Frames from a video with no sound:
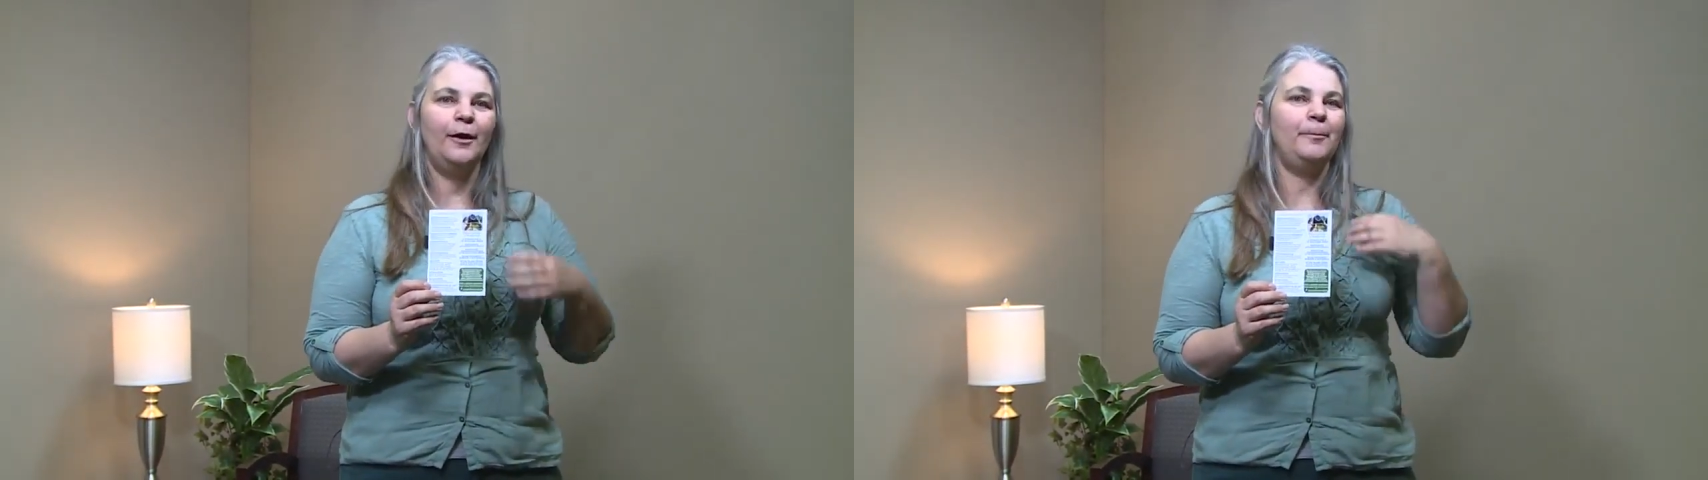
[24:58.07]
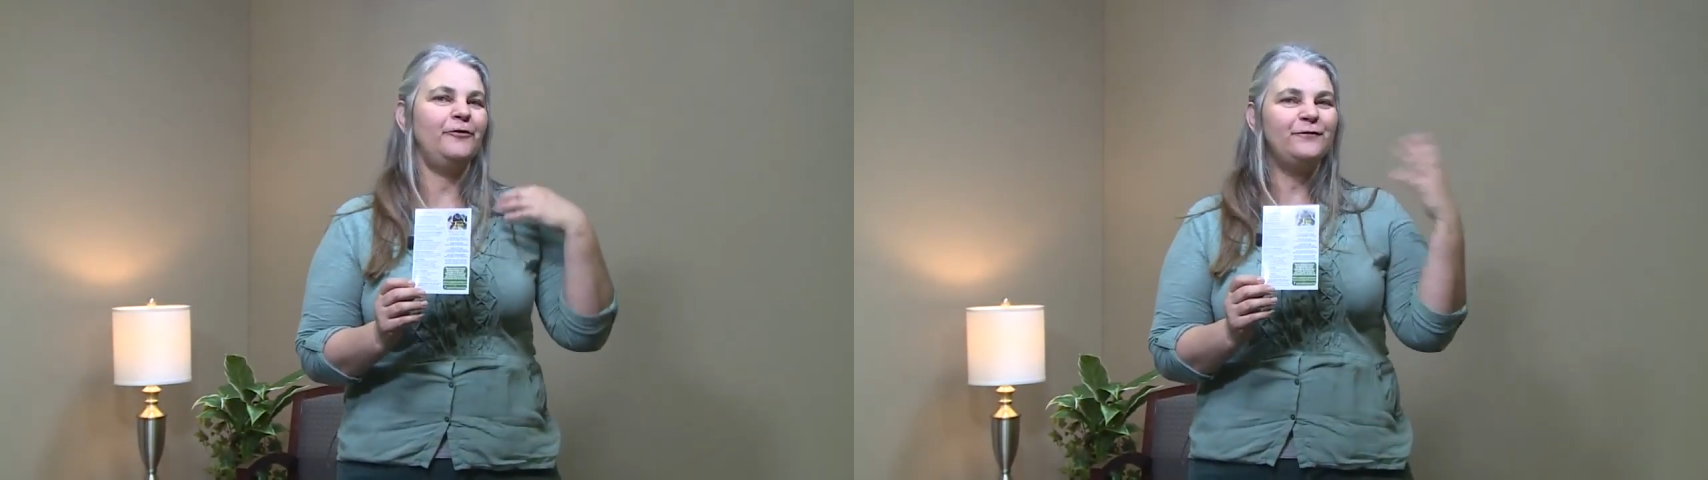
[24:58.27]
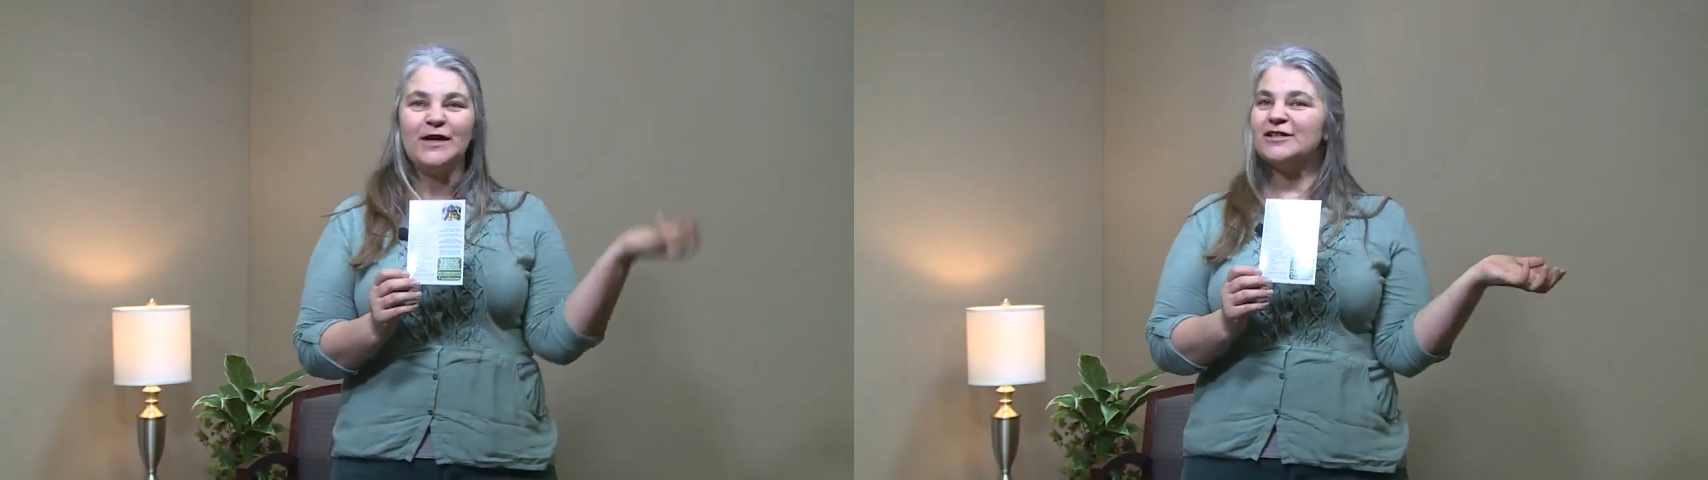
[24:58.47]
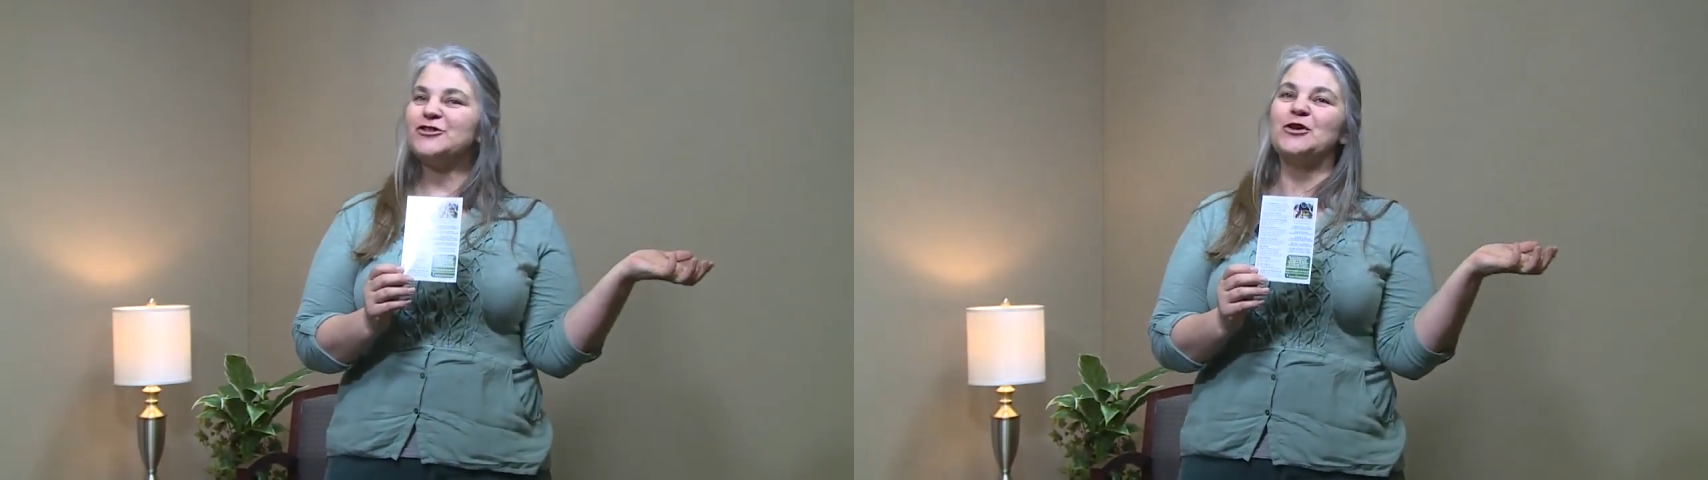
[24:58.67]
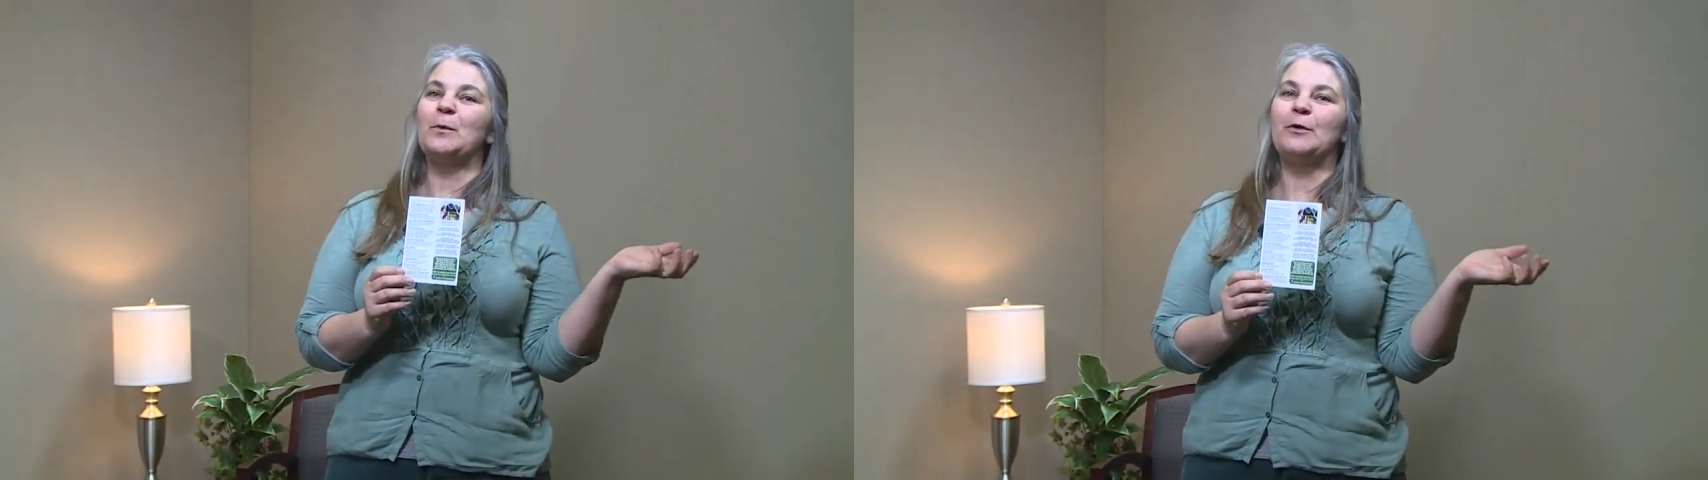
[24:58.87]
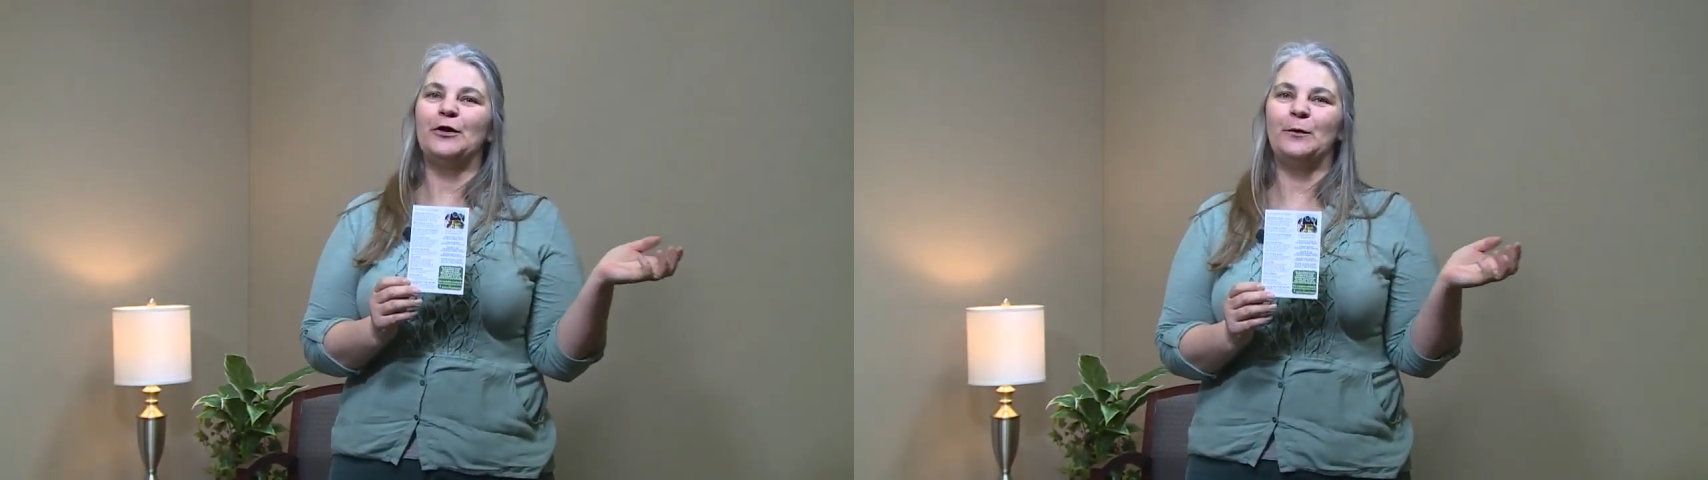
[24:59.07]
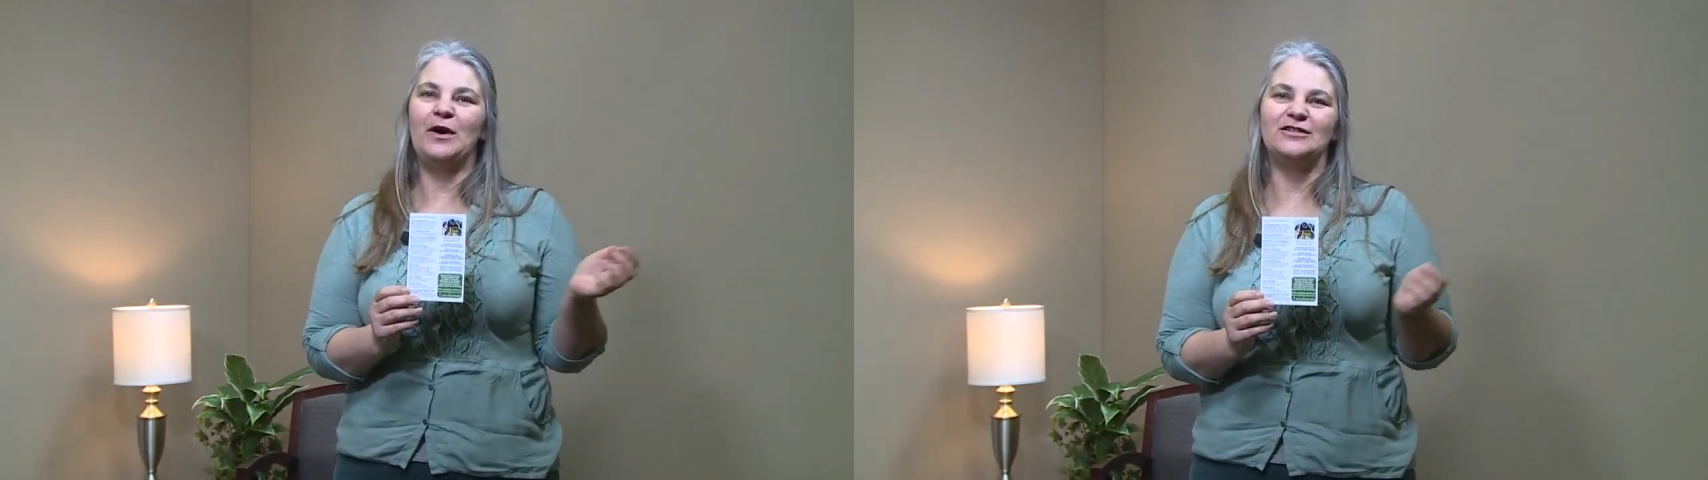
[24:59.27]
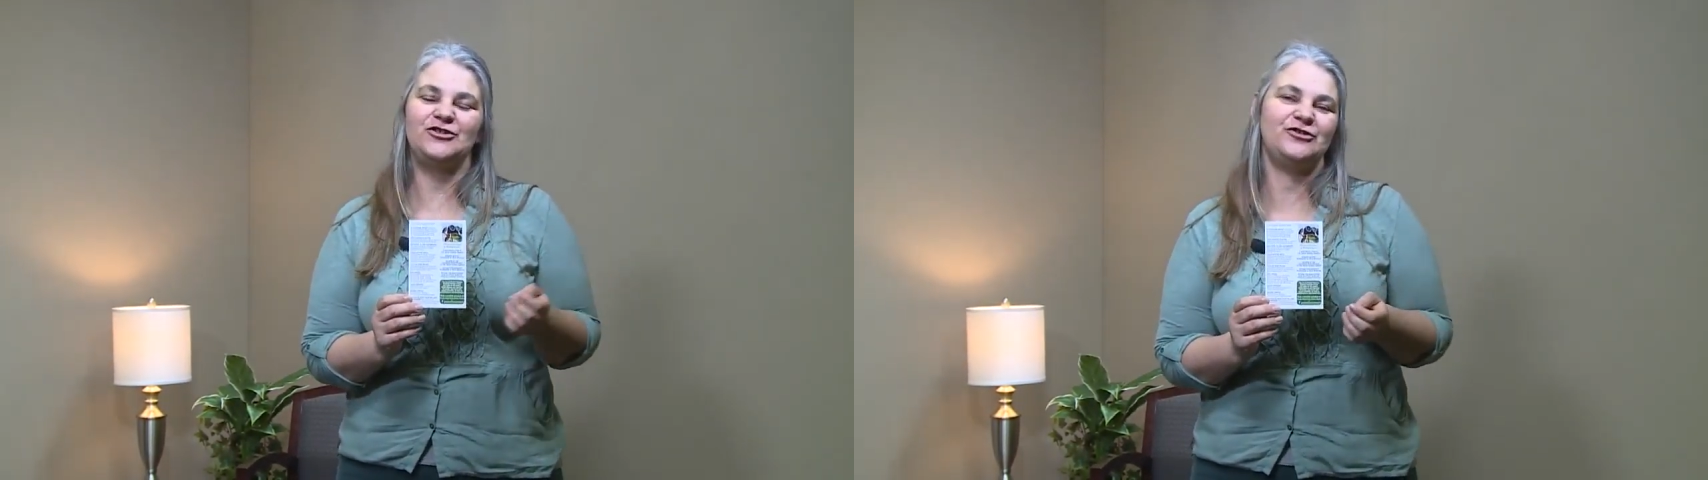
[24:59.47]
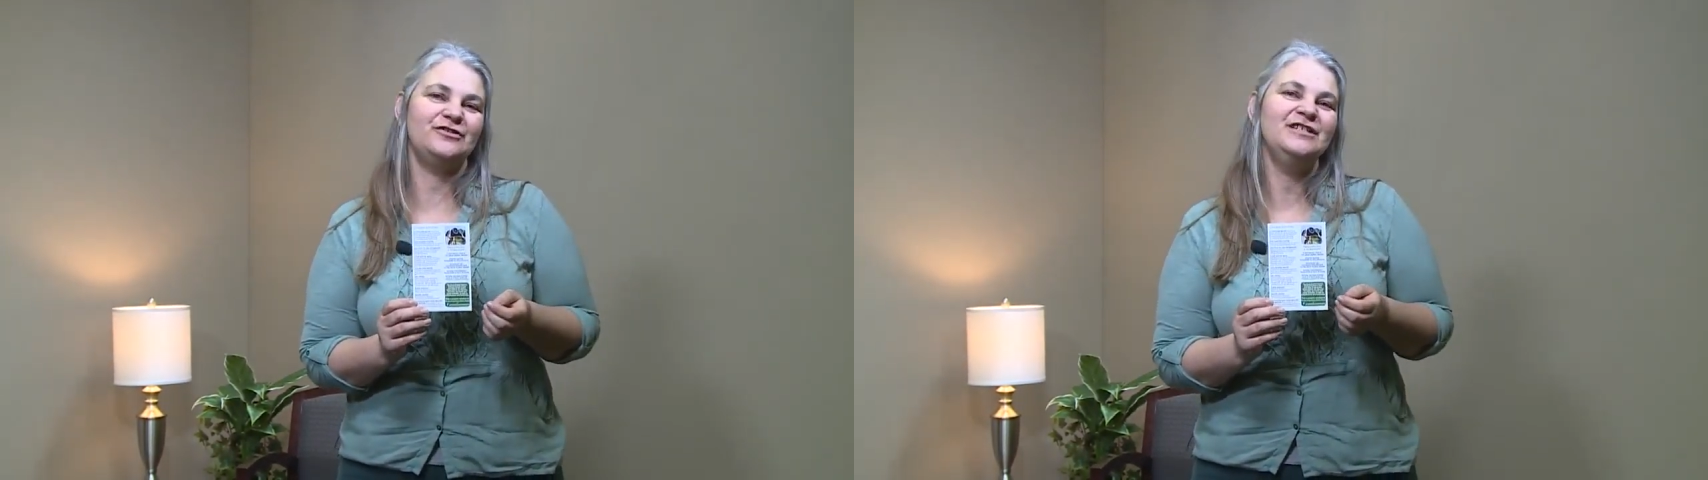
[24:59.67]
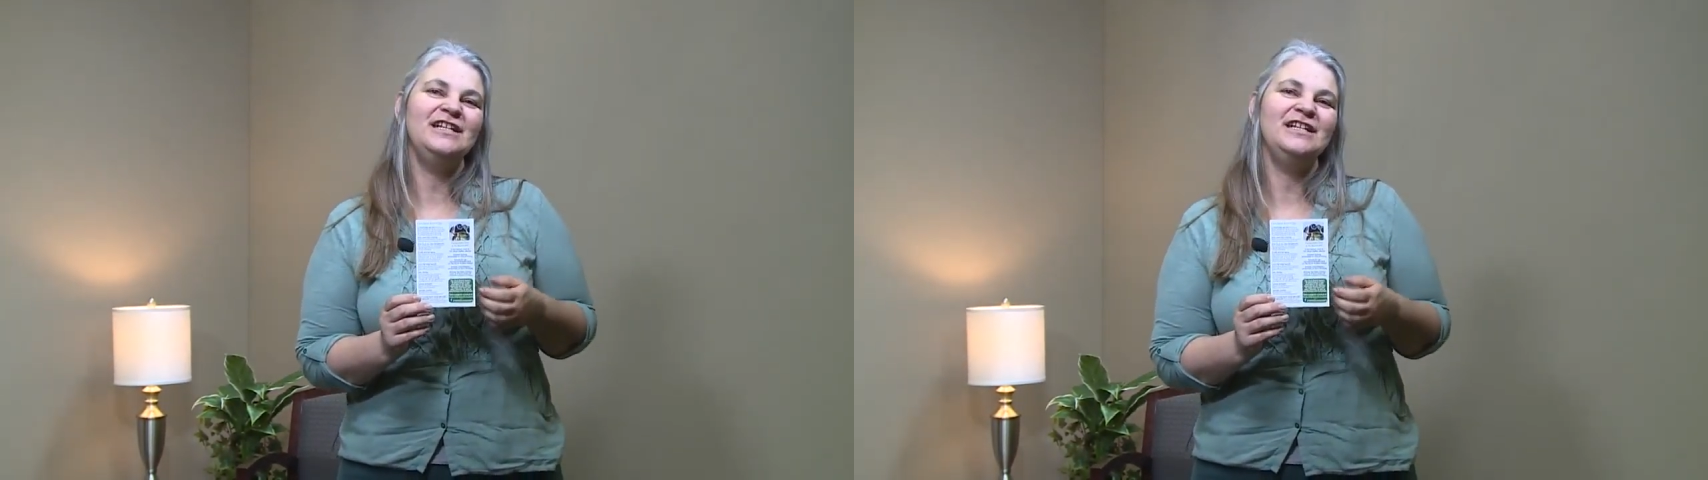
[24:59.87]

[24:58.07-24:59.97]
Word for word: a professional bird watcher,